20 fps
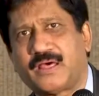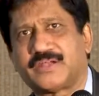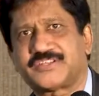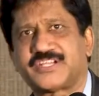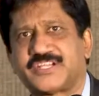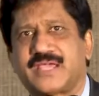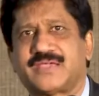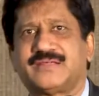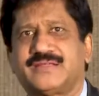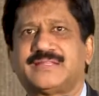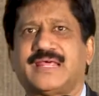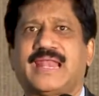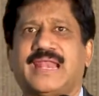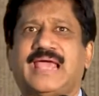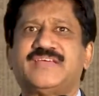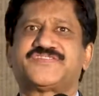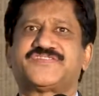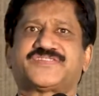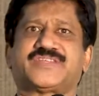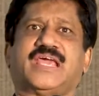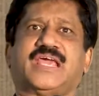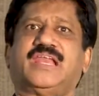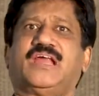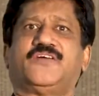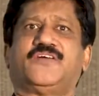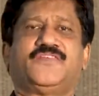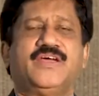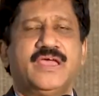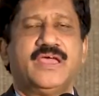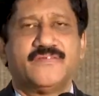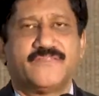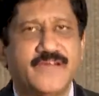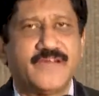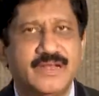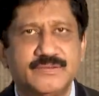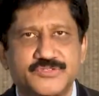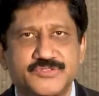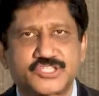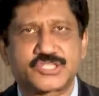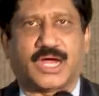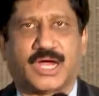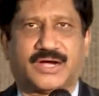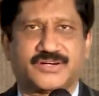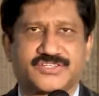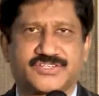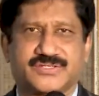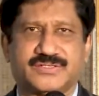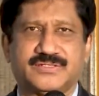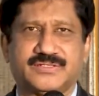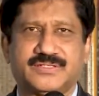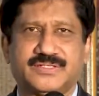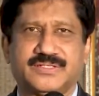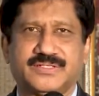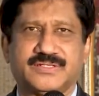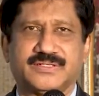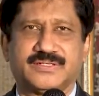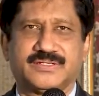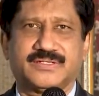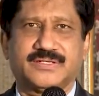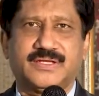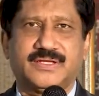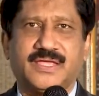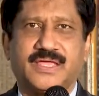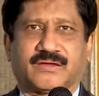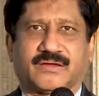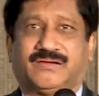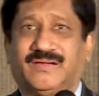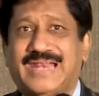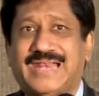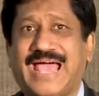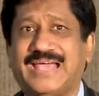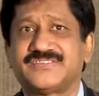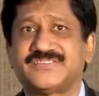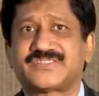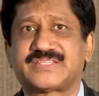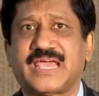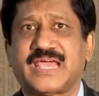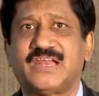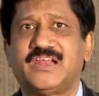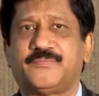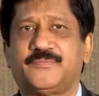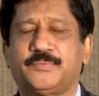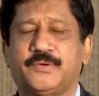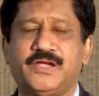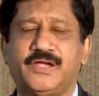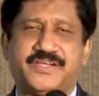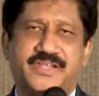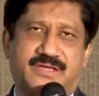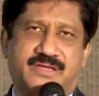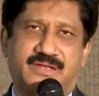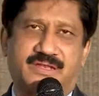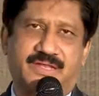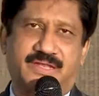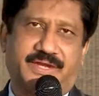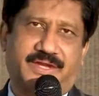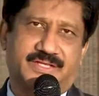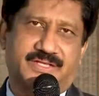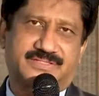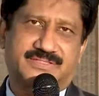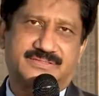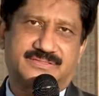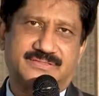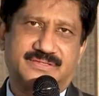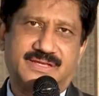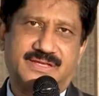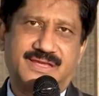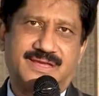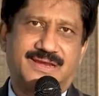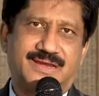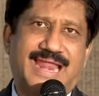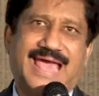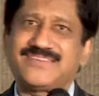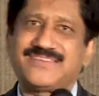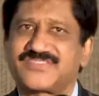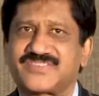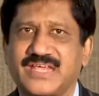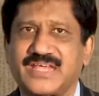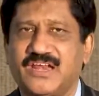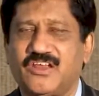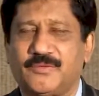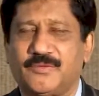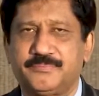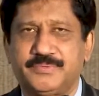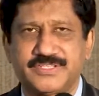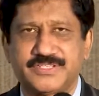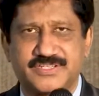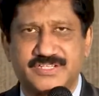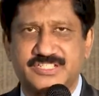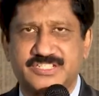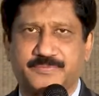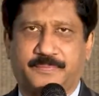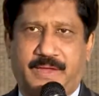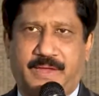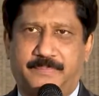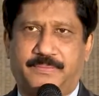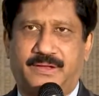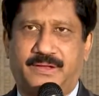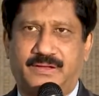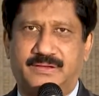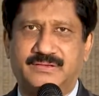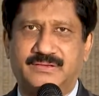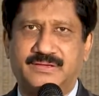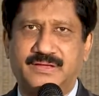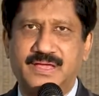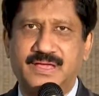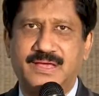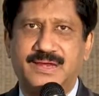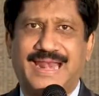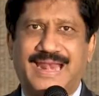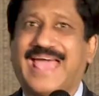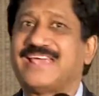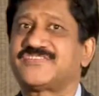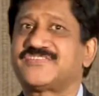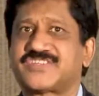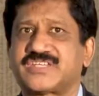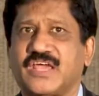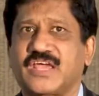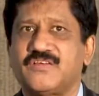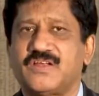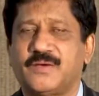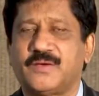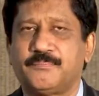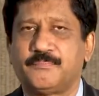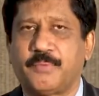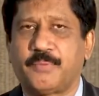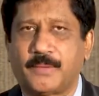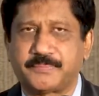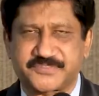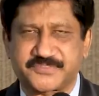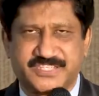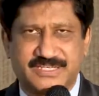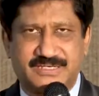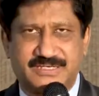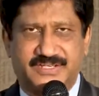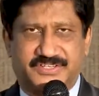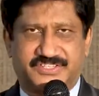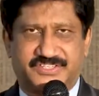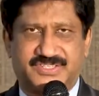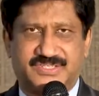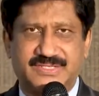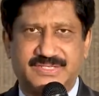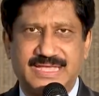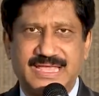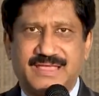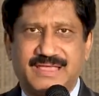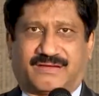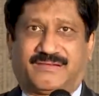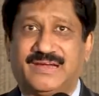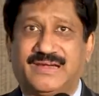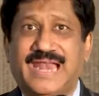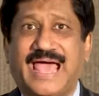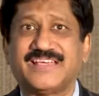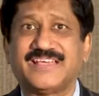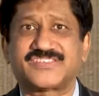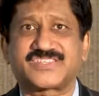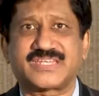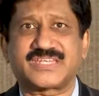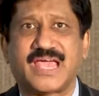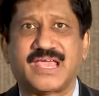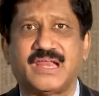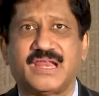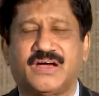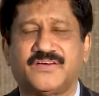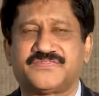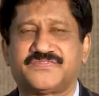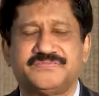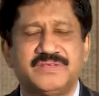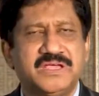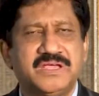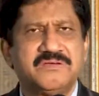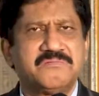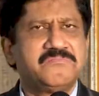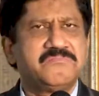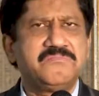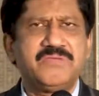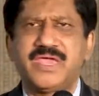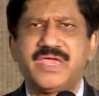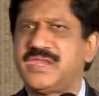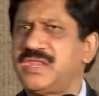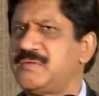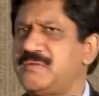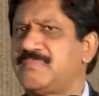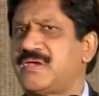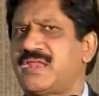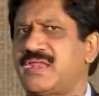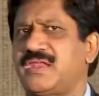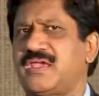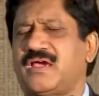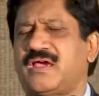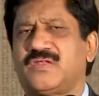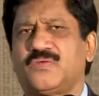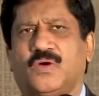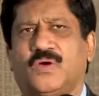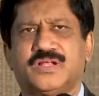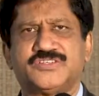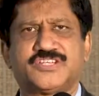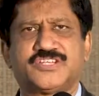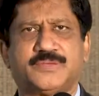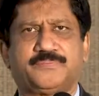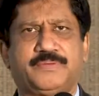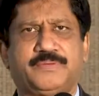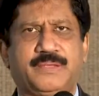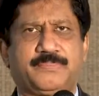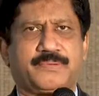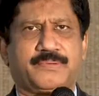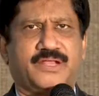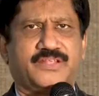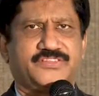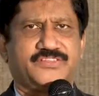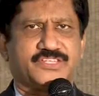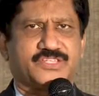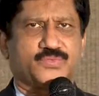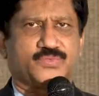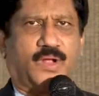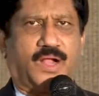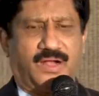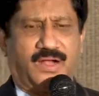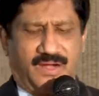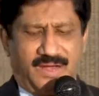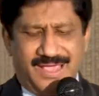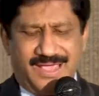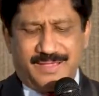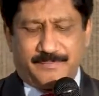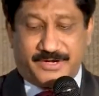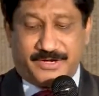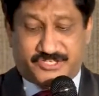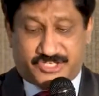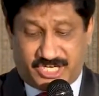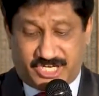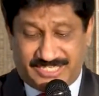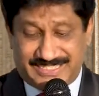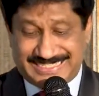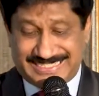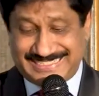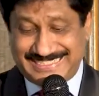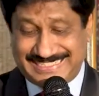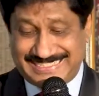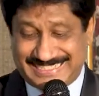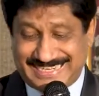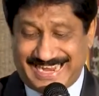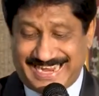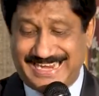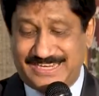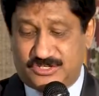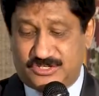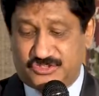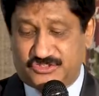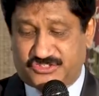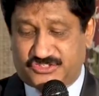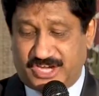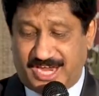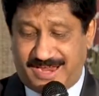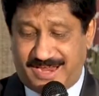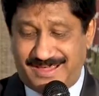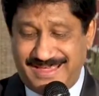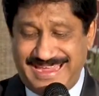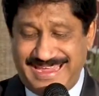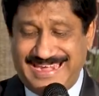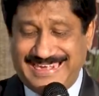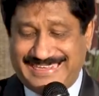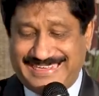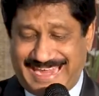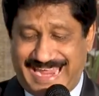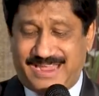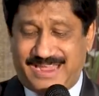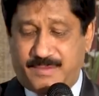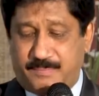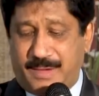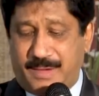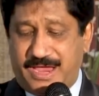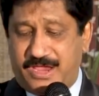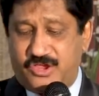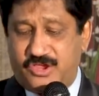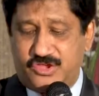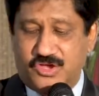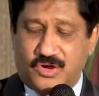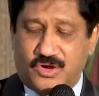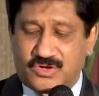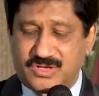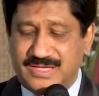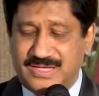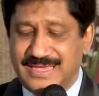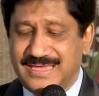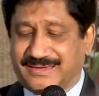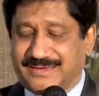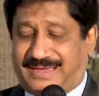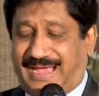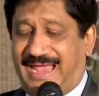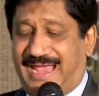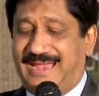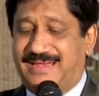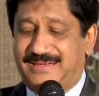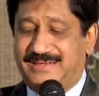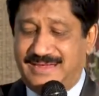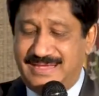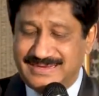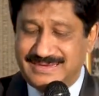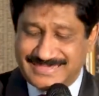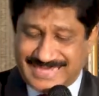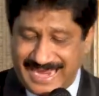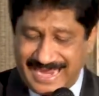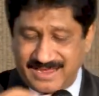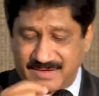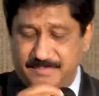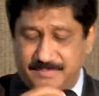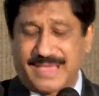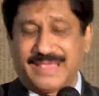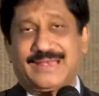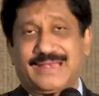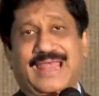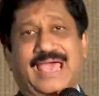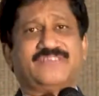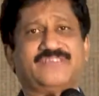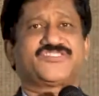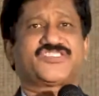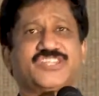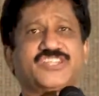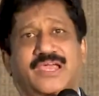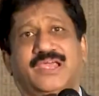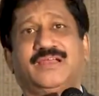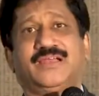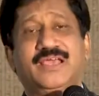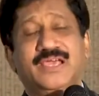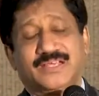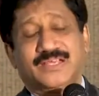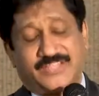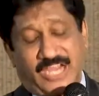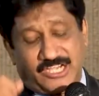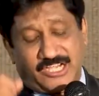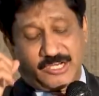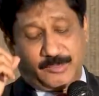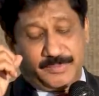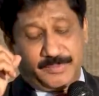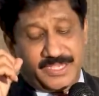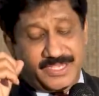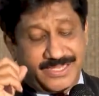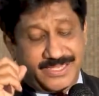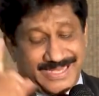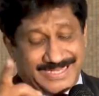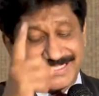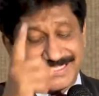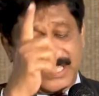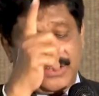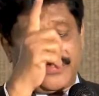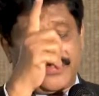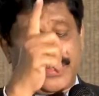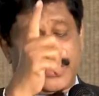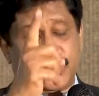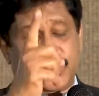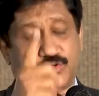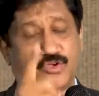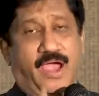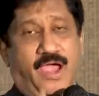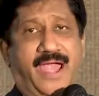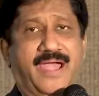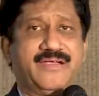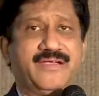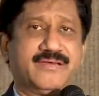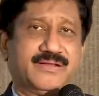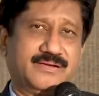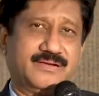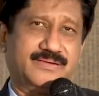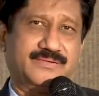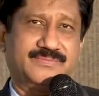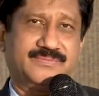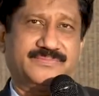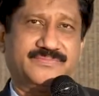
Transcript: are taking the lifestyle of film stars, lifestyle of political leaders, lifestyle of business people, lifestyle of pop singers, lifestyle of many, many unwanted people in this world. But Jesus is trying to say, take my yoke and take my lifestyle. That will be easy for you to handle